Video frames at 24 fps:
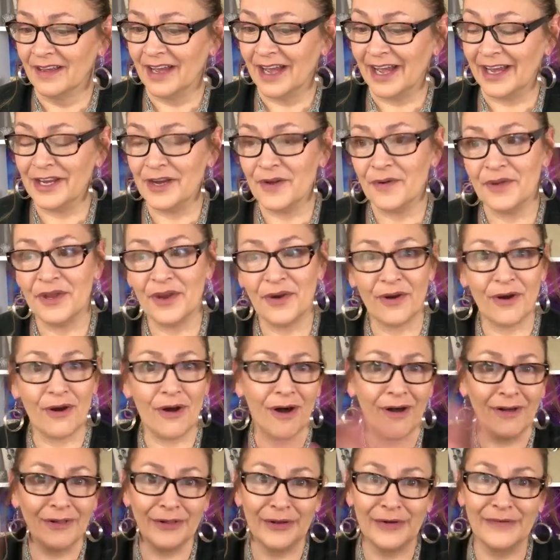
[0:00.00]
I know you're
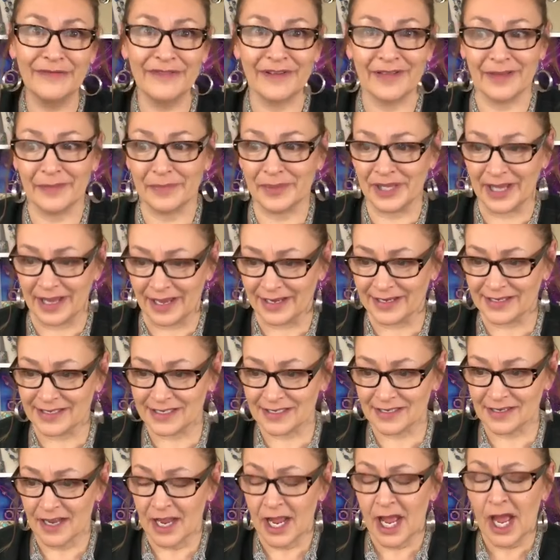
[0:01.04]
all over the place,